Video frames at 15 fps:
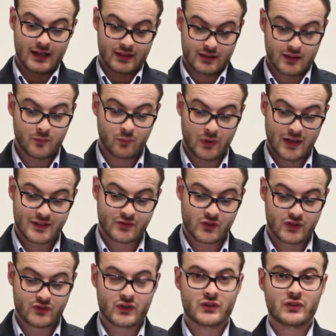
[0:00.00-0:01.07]
in-plane
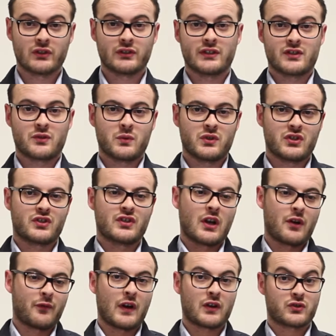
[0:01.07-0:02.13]
stress resultants which is now a
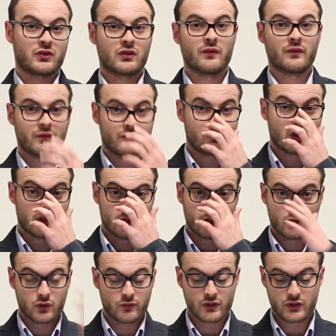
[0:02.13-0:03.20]
function of just the
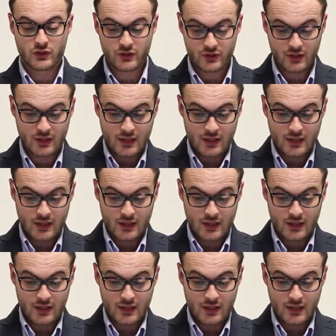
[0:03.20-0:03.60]
curvatures.